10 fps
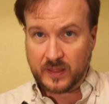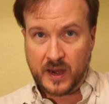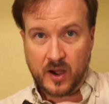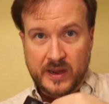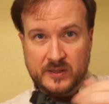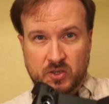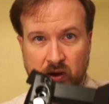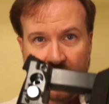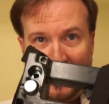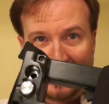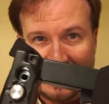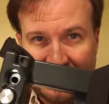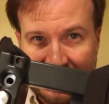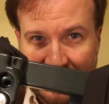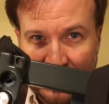there into that
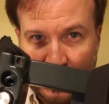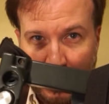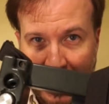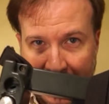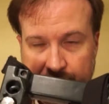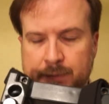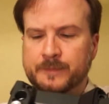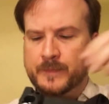existing spot.